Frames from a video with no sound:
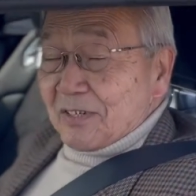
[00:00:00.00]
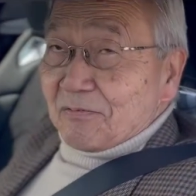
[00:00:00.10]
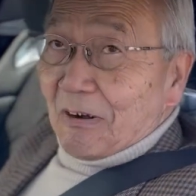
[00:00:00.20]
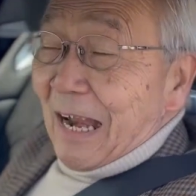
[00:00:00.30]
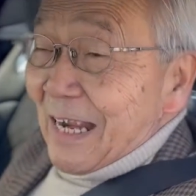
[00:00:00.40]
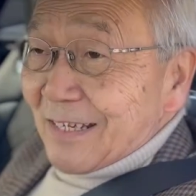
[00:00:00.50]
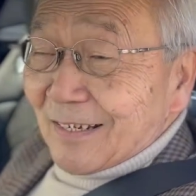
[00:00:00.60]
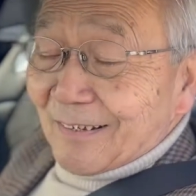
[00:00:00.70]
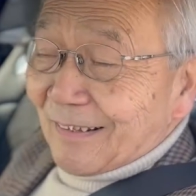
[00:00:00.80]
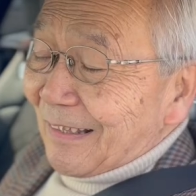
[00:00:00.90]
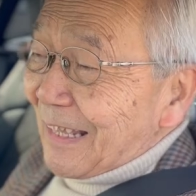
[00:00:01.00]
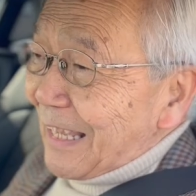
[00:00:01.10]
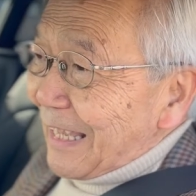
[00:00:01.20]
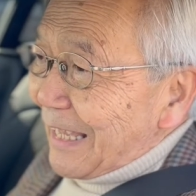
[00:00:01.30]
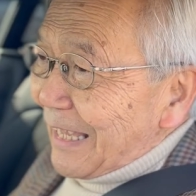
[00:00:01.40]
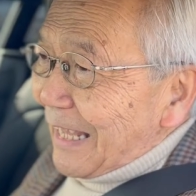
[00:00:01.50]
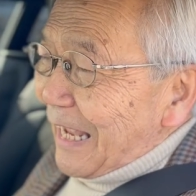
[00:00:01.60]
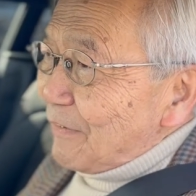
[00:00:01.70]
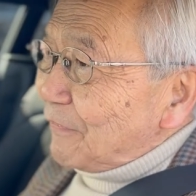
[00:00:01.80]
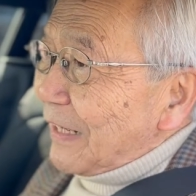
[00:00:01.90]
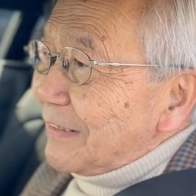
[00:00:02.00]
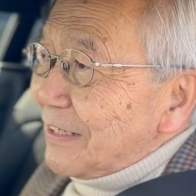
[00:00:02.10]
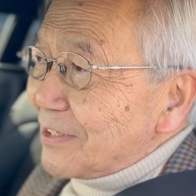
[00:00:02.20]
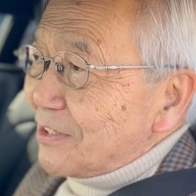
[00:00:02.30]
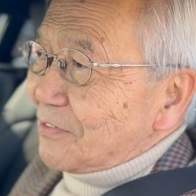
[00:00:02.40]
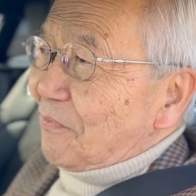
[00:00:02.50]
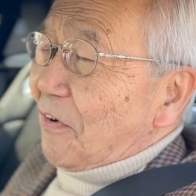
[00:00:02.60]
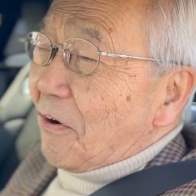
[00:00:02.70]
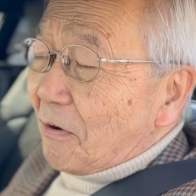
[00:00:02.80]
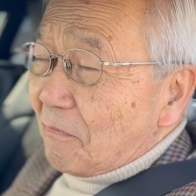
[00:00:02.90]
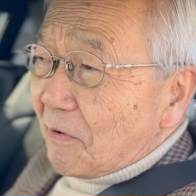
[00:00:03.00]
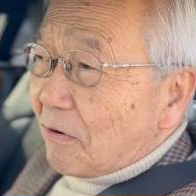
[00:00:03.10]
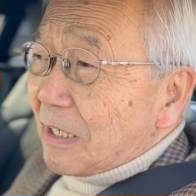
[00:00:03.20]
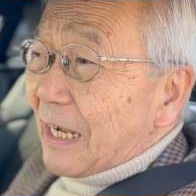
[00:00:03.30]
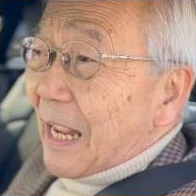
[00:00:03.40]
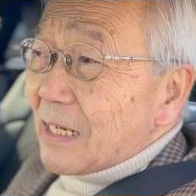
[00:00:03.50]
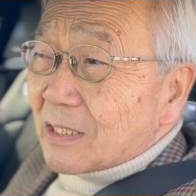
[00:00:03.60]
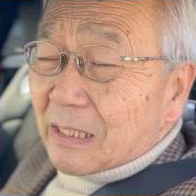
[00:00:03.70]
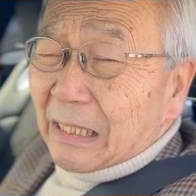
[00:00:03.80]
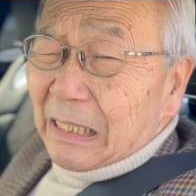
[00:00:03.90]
ride, I find this is very, very nicely